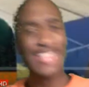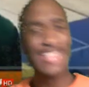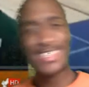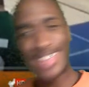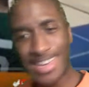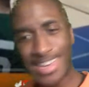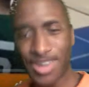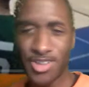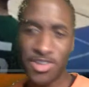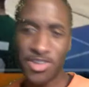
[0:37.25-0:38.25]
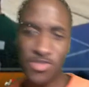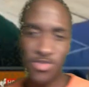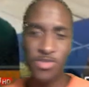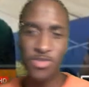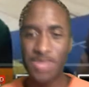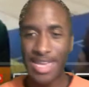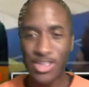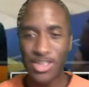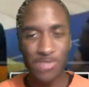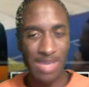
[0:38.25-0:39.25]
Check out our YouTube
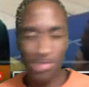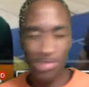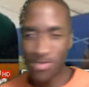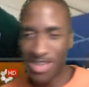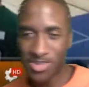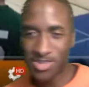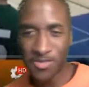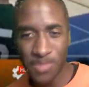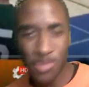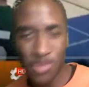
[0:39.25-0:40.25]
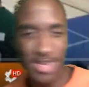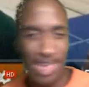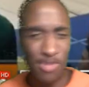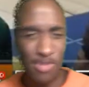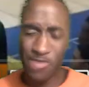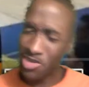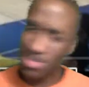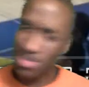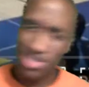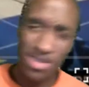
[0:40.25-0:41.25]
channels to be able to watch the full game, but we're
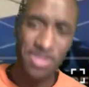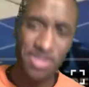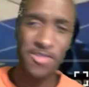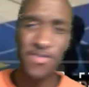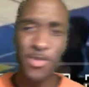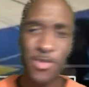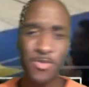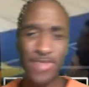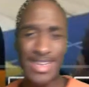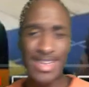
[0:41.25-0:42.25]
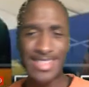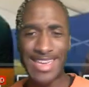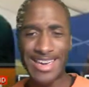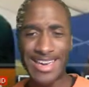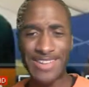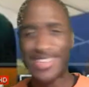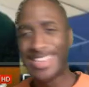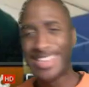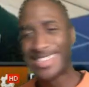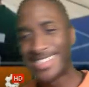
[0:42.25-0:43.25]
going to start the full breakdown
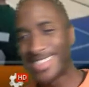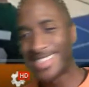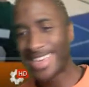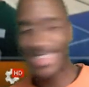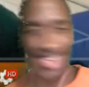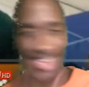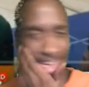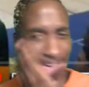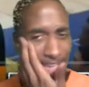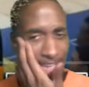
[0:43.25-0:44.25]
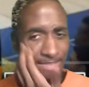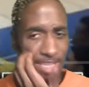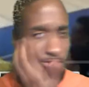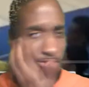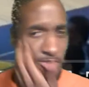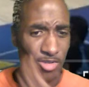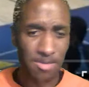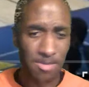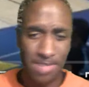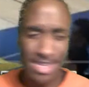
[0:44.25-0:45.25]
second half. That's where we're going
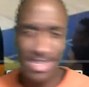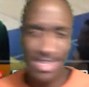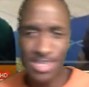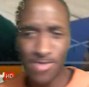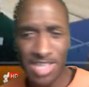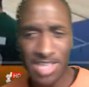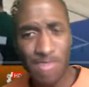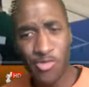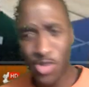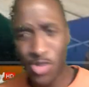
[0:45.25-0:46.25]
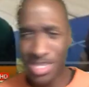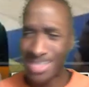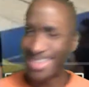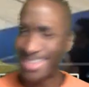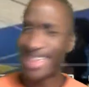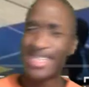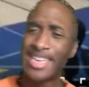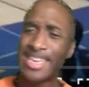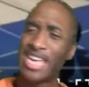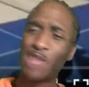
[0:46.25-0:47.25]
to pick this one up, and we're going to look at
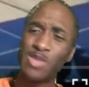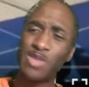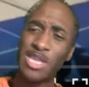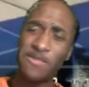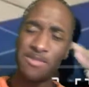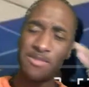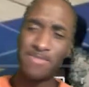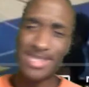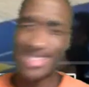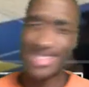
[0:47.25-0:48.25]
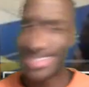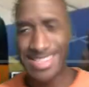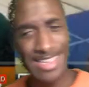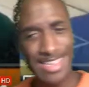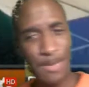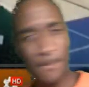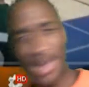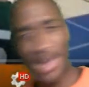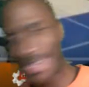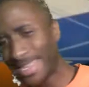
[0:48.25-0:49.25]
everything from positioning,
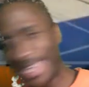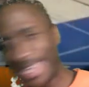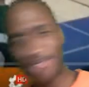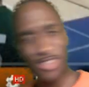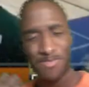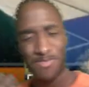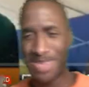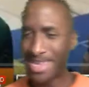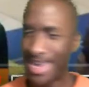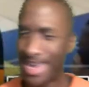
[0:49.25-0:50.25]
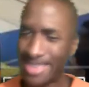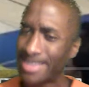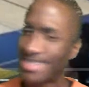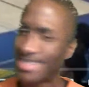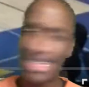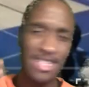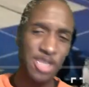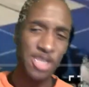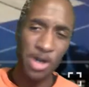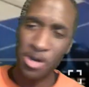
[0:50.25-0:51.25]
body language, mechanics,
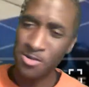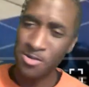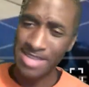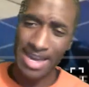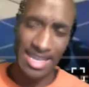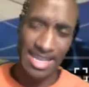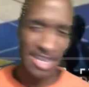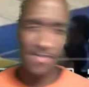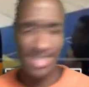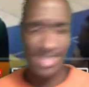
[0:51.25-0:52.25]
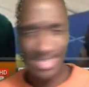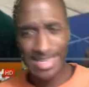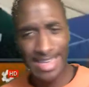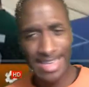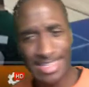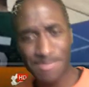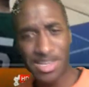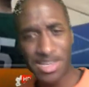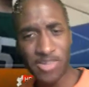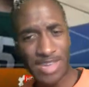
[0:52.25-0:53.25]
the whole nine, everything it takes to
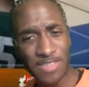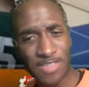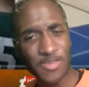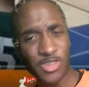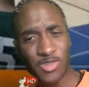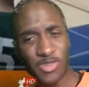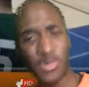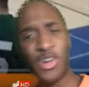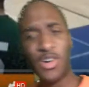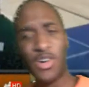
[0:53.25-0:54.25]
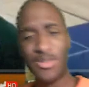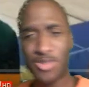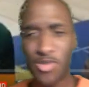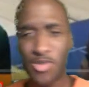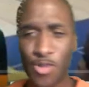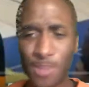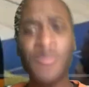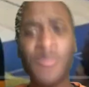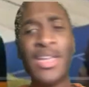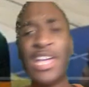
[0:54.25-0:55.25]
be a great official on the court.
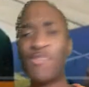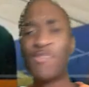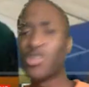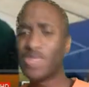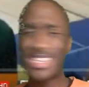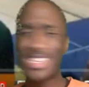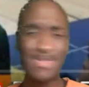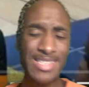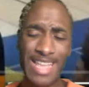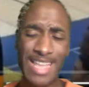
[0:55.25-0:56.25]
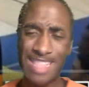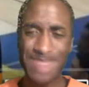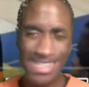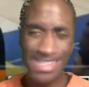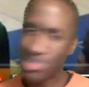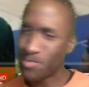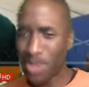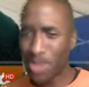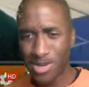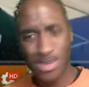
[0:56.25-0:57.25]
And we're going to give Solomon and his
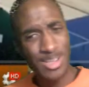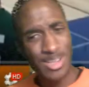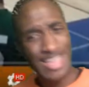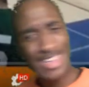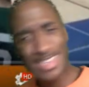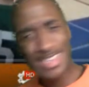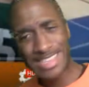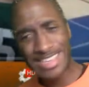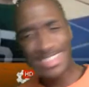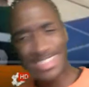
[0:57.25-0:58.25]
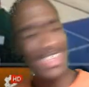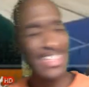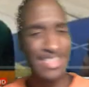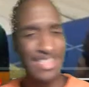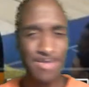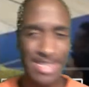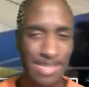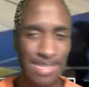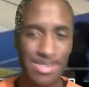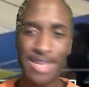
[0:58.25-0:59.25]
partner Glenn some
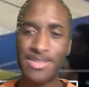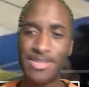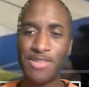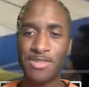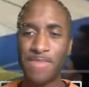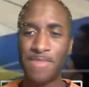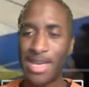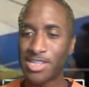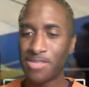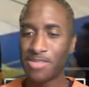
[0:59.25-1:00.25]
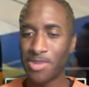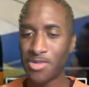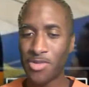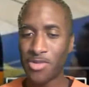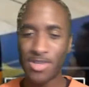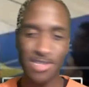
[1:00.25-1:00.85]
tips out there on the basketball court.